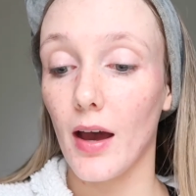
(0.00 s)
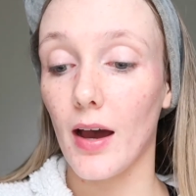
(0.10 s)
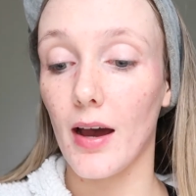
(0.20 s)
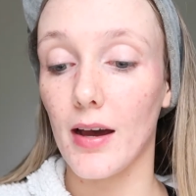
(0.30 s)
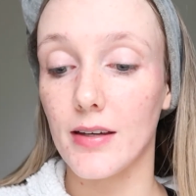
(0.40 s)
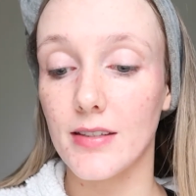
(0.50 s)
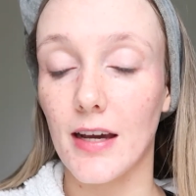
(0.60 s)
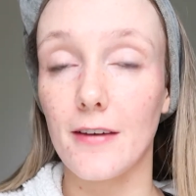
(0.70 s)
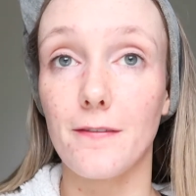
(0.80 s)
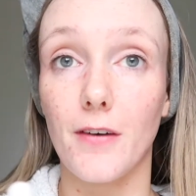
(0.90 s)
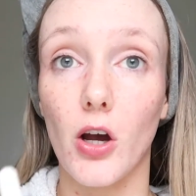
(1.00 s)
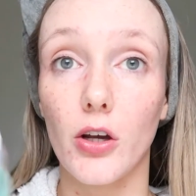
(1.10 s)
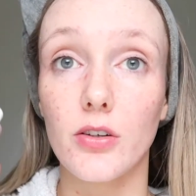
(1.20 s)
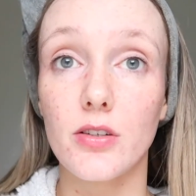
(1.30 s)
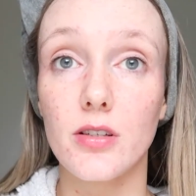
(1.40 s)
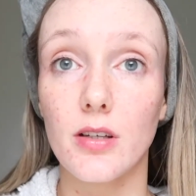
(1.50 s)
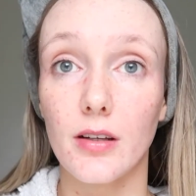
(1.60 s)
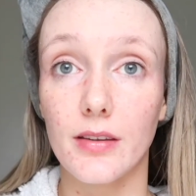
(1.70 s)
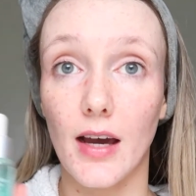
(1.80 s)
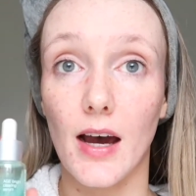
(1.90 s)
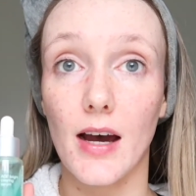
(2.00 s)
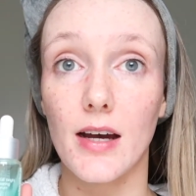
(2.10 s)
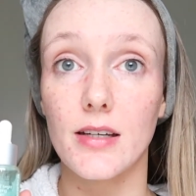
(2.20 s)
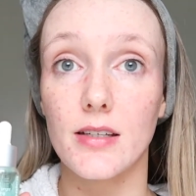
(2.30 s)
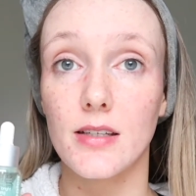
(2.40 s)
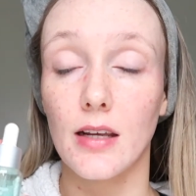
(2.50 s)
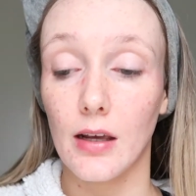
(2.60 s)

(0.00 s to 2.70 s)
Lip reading: and I found that